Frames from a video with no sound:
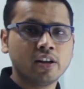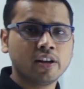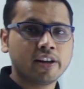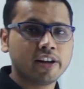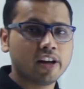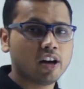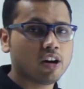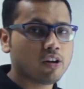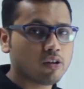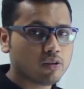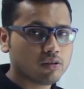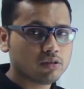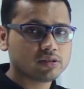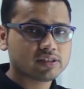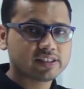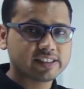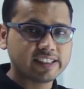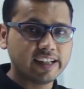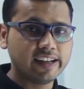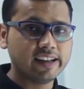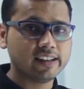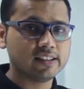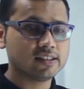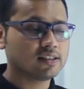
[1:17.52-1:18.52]
Now,
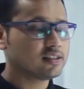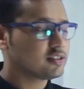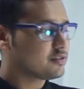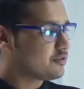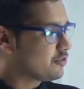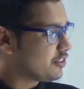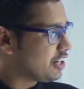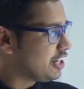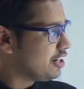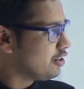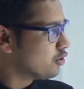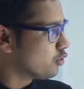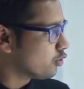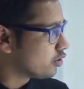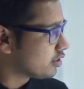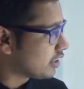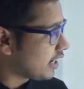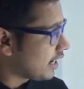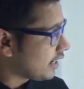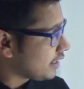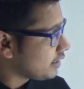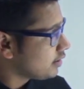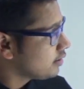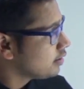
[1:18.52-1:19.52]
since we know
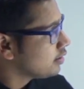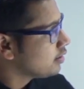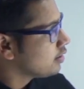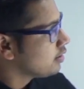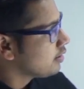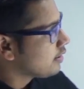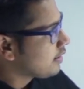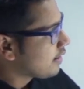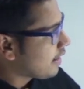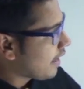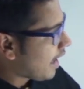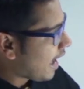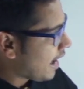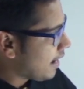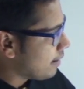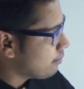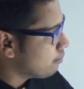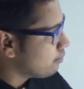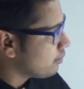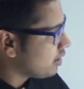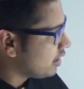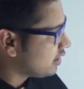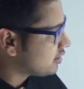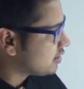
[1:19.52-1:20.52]
that
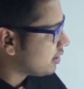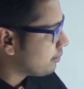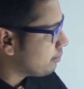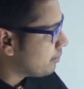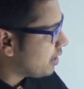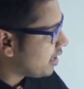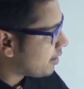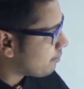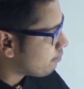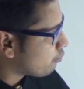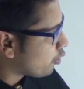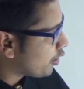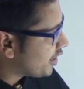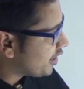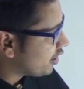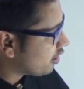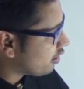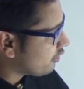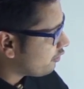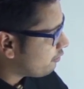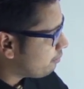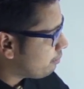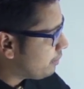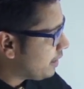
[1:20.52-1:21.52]
M is the midpoint
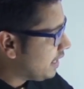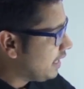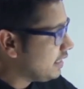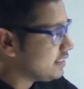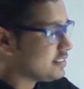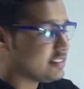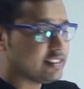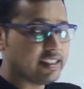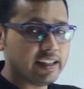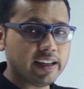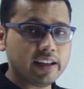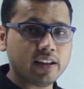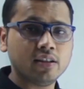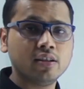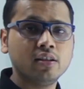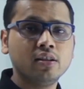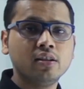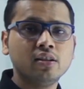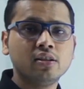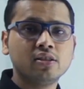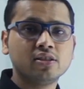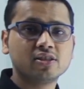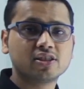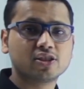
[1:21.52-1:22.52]
of BC,
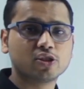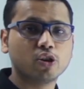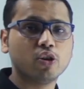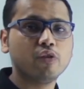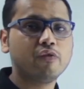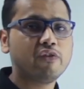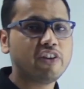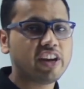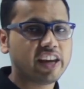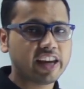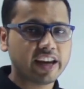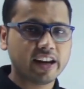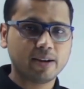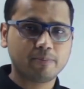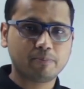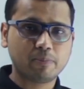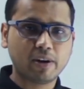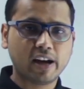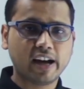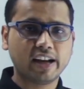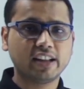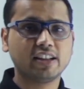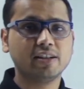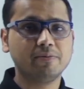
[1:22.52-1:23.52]
so we can
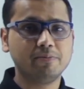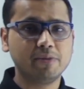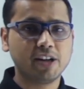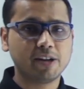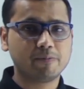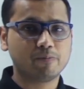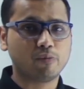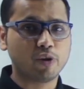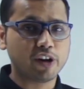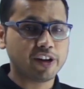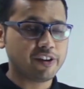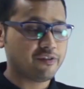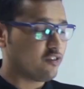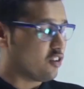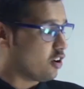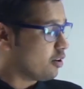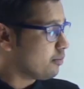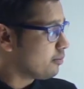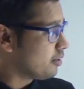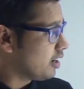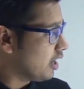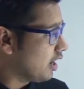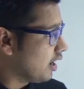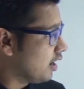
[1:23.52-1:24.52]
apply the midpoint
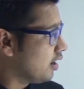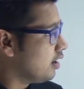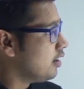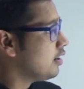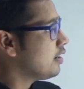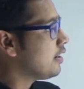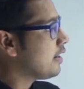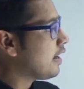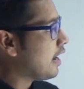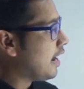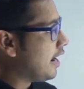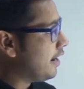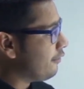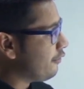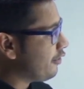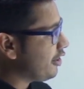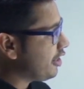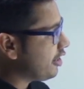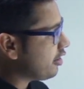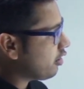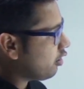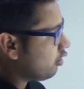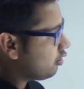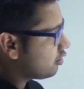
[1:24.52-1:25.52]
formula, and
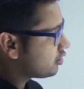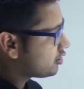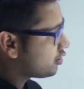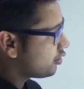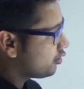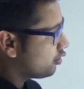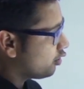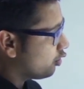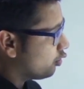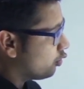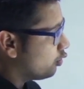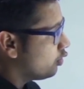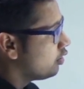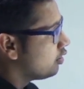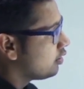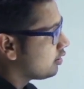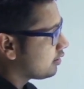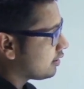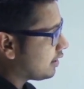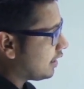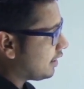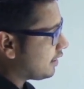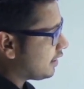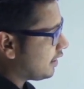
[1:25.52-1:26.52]
we also know
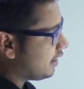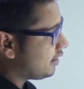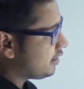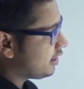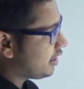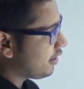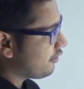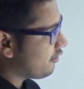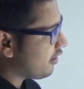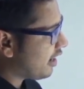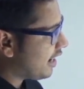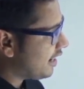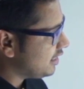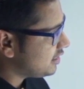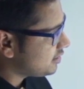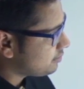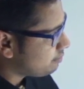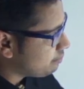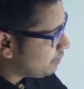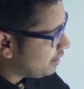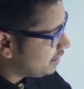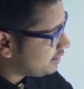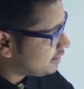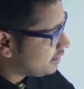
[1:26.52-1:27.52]
that it divides
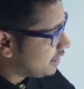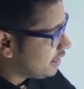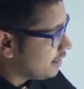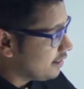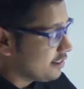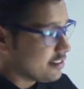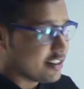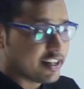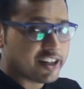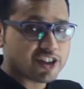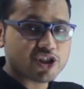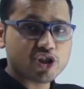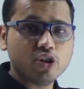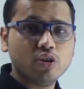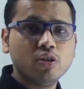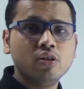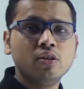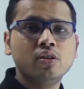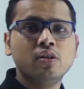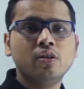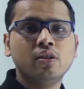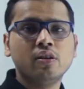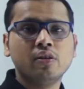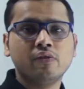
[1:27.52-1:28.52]
BC in ratio
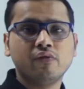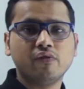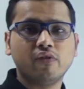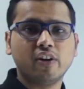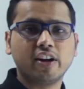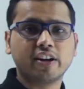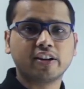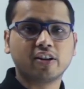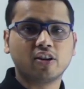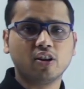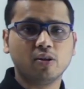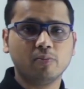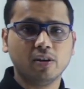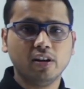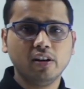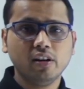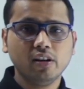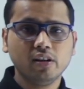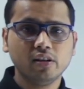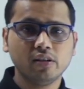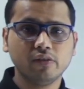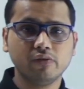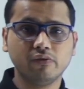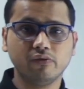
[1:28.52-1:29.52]
1,
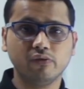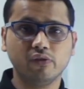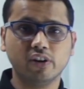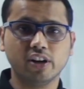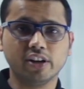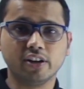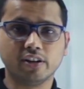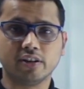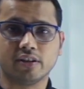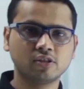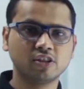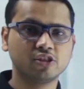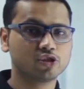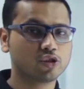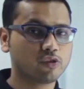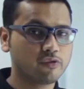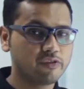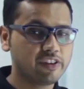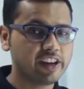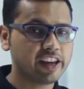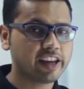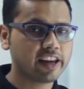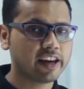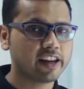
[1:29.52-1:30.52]
1. So
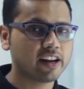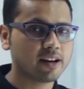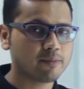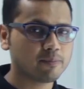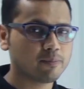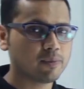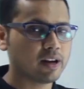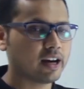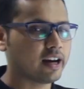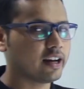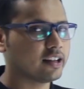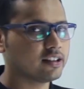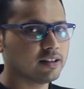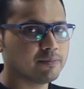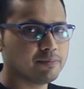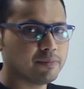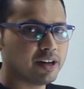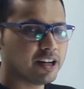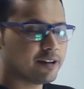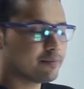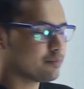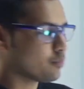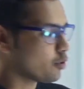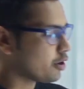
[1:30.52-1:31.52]
we can apply the
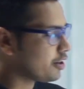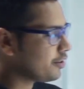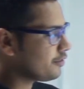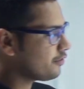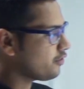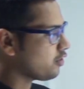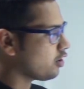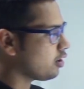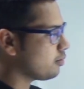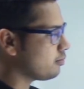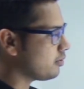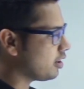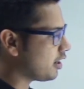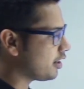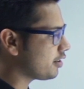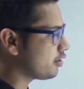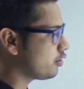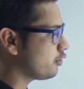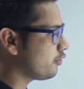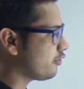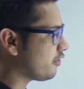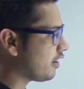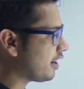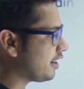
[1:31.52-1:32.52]
midpoint formula to
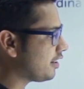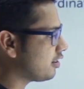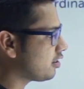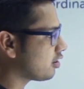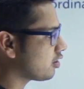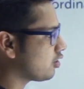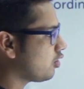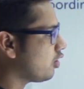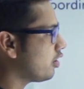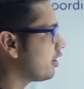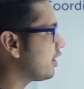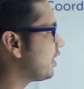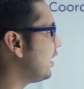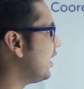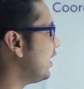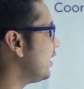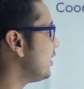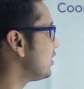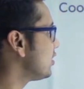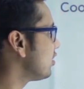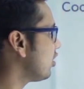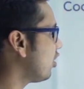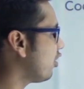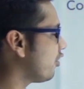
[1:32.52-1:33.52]
find the
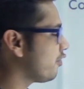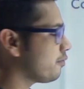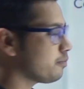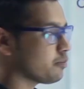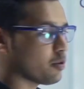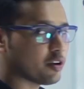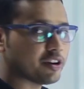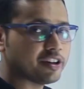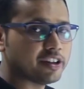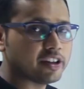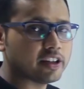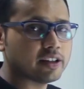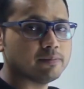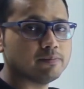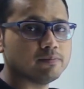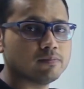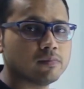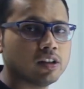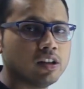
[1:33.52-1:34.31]
coordinates of point M.